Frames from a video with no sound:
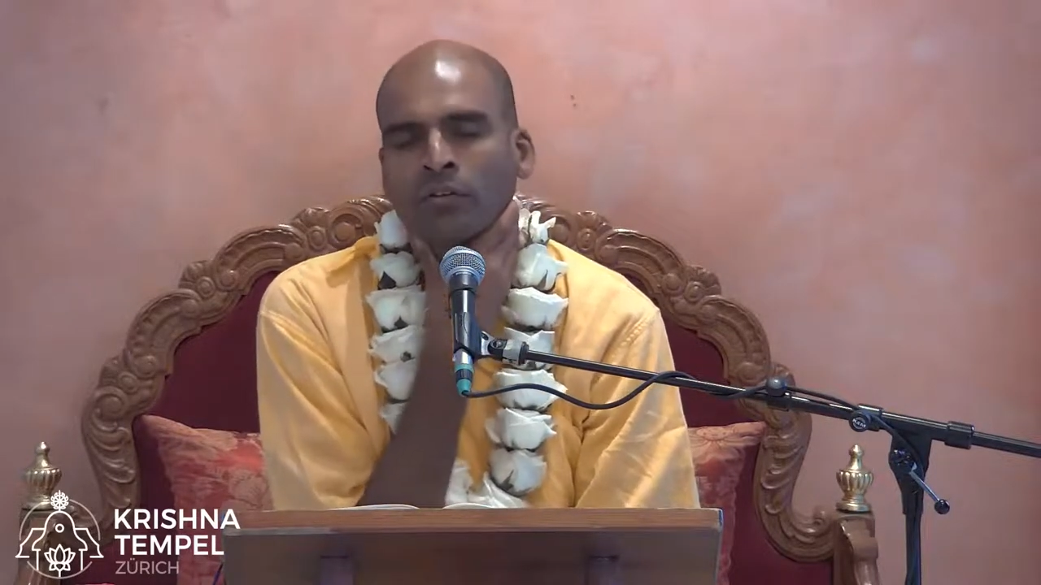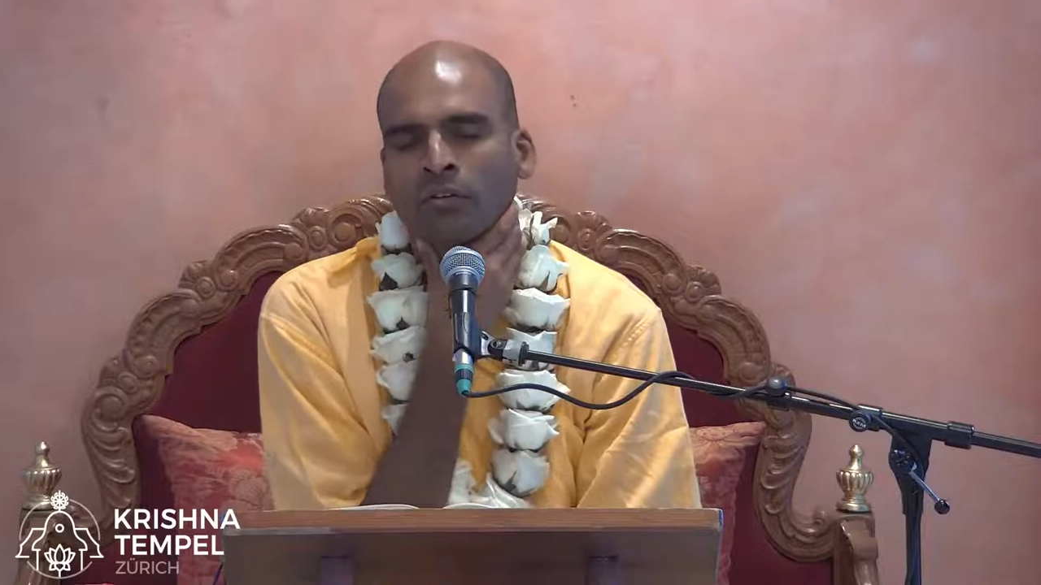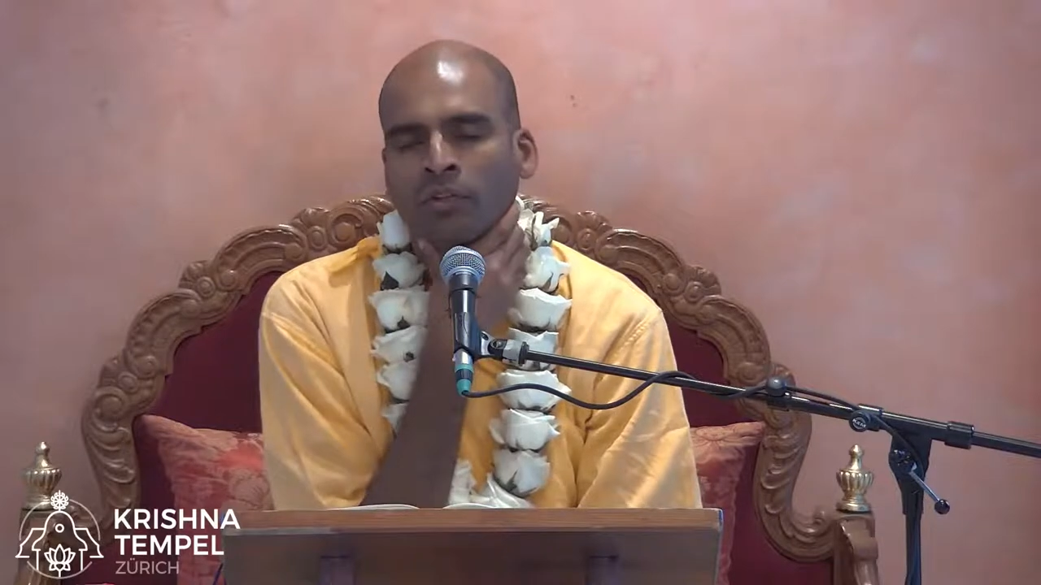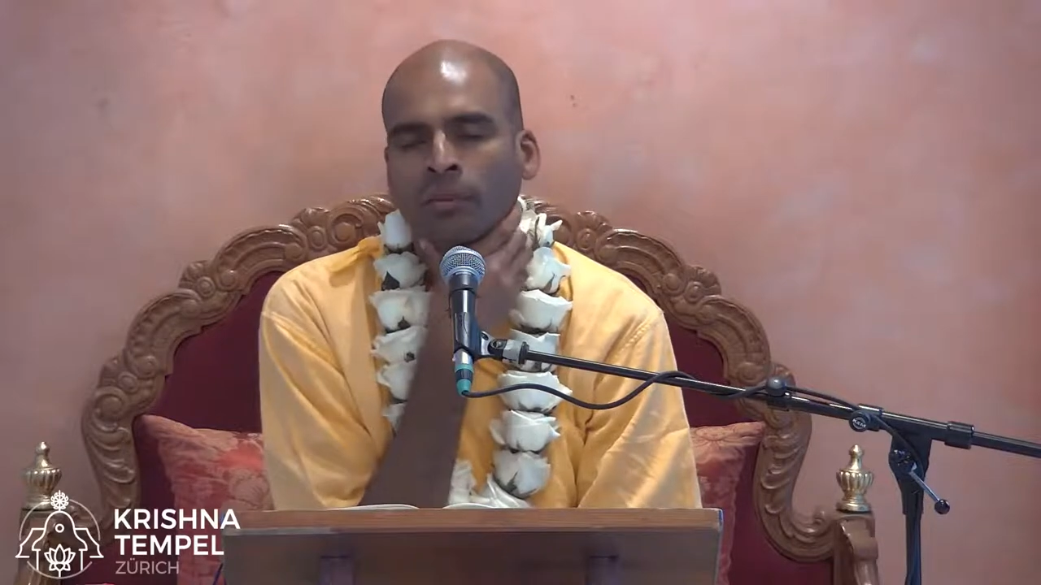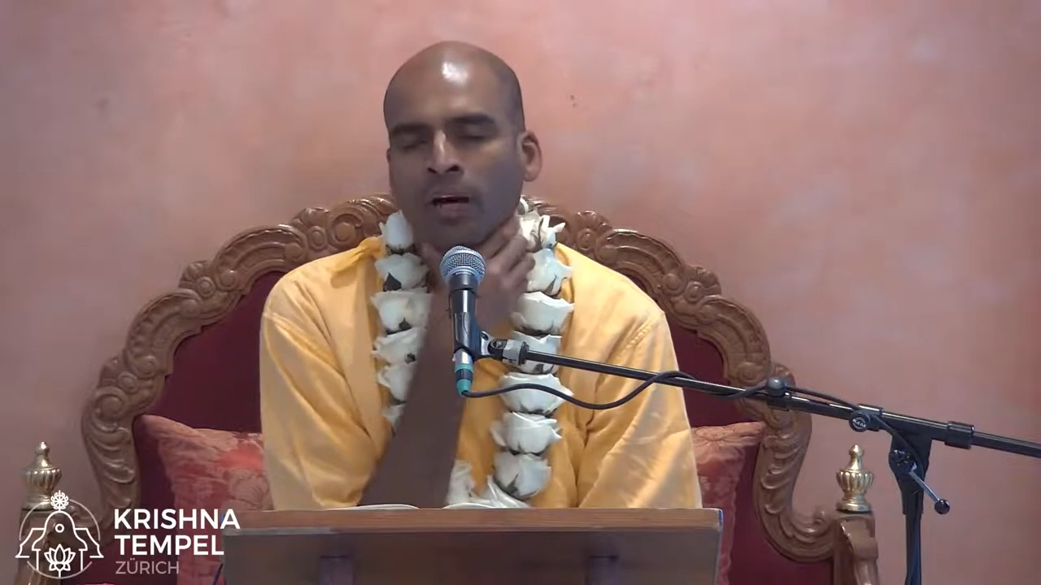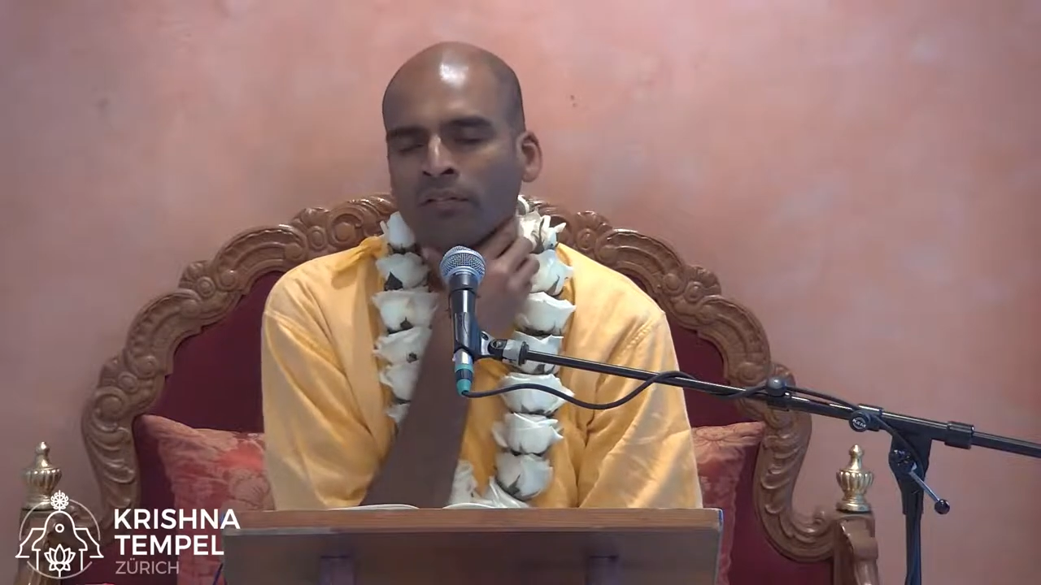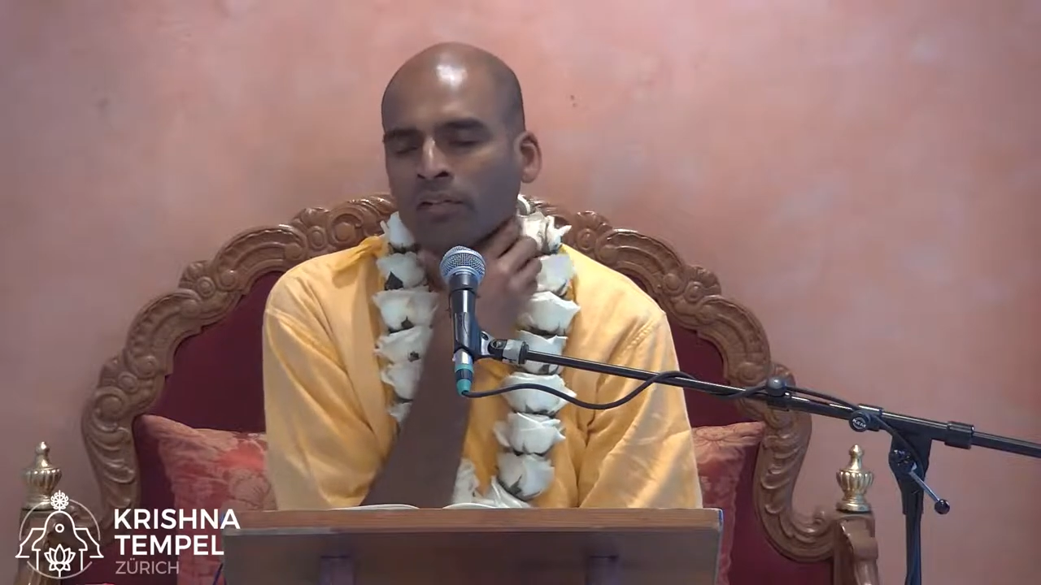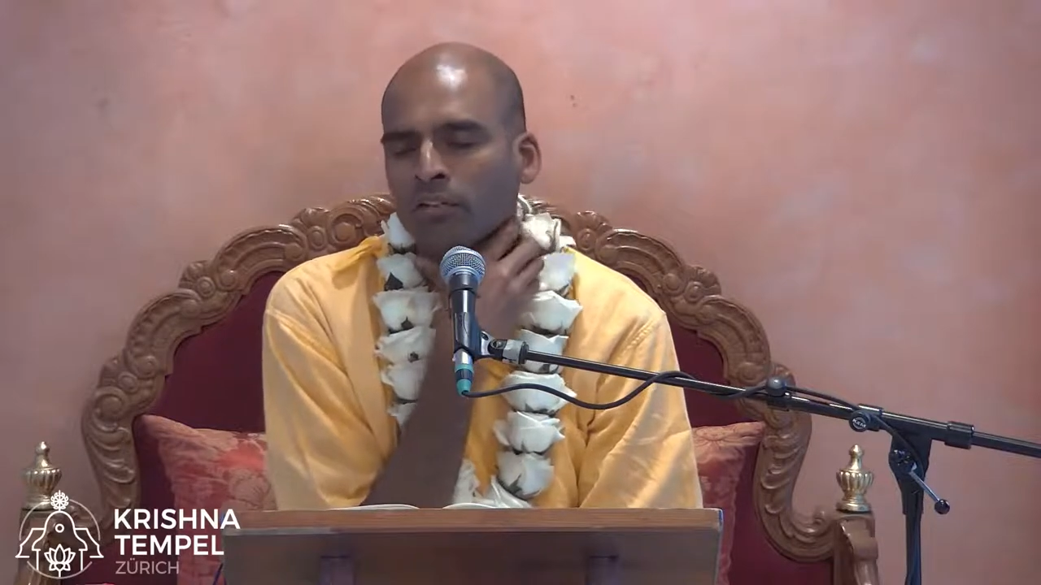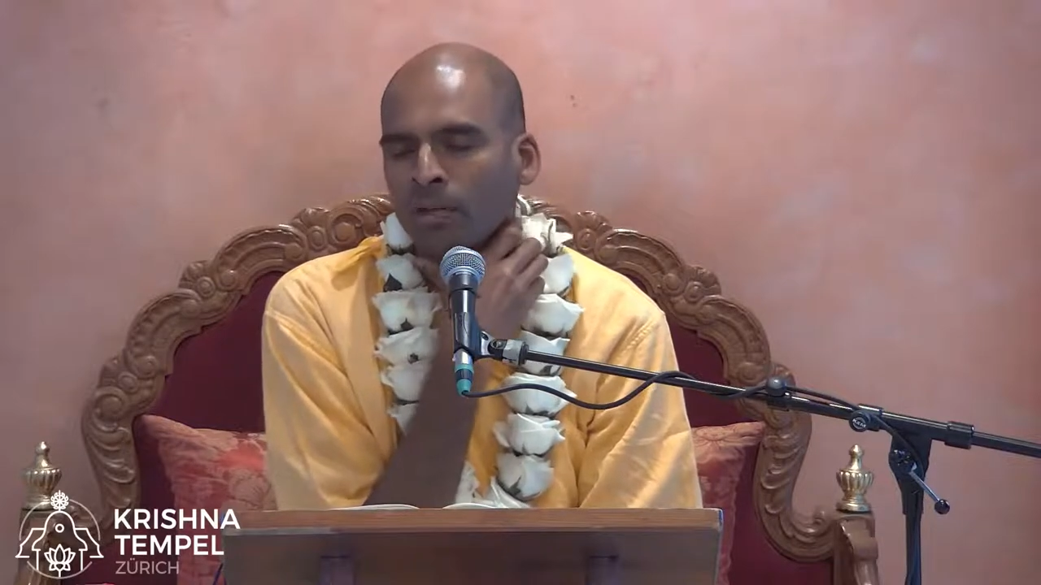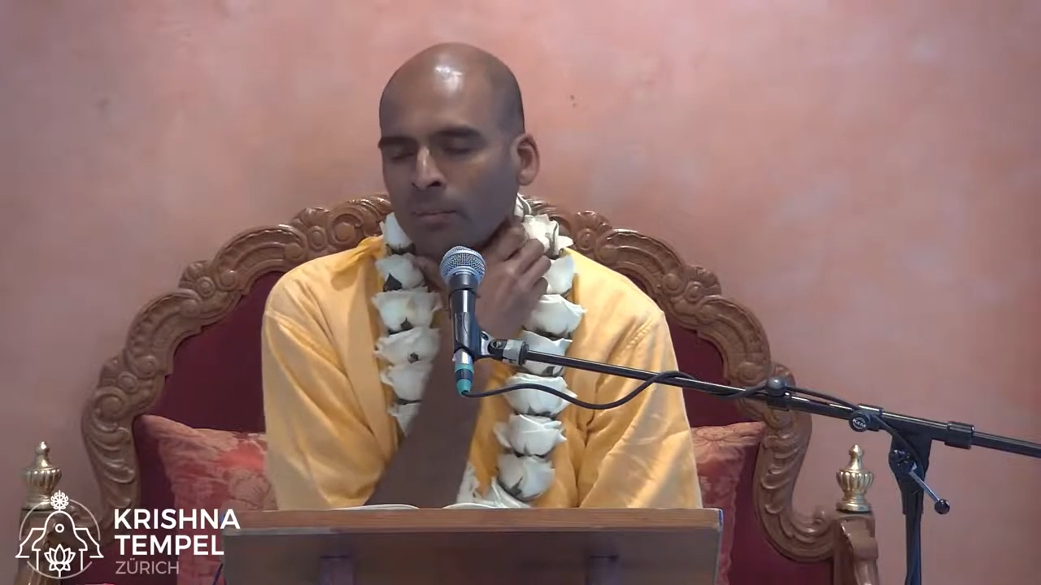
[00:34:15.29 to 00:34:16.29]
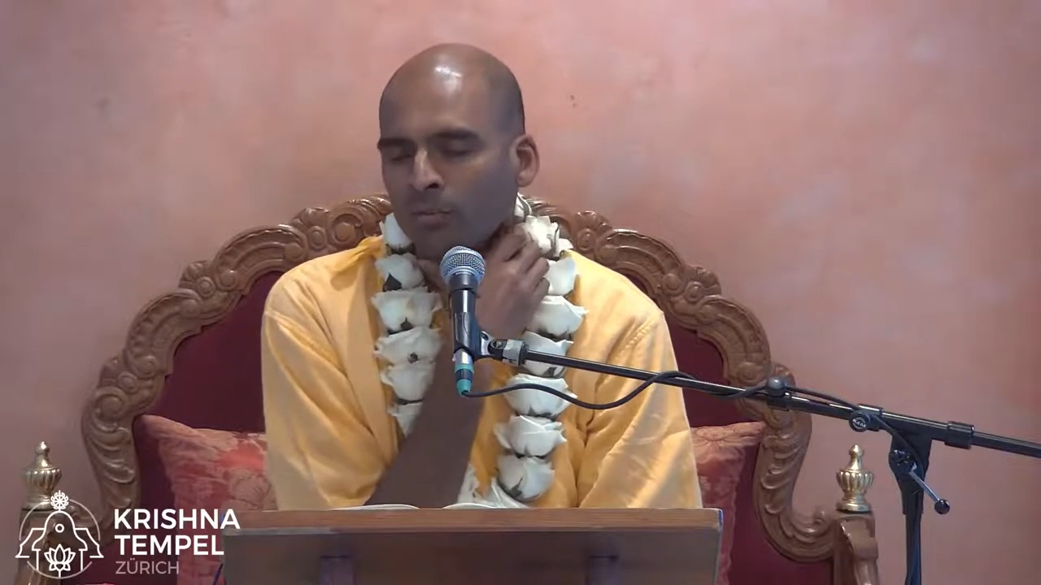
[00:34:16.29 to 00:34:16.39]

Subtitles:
of the Bhagavatam,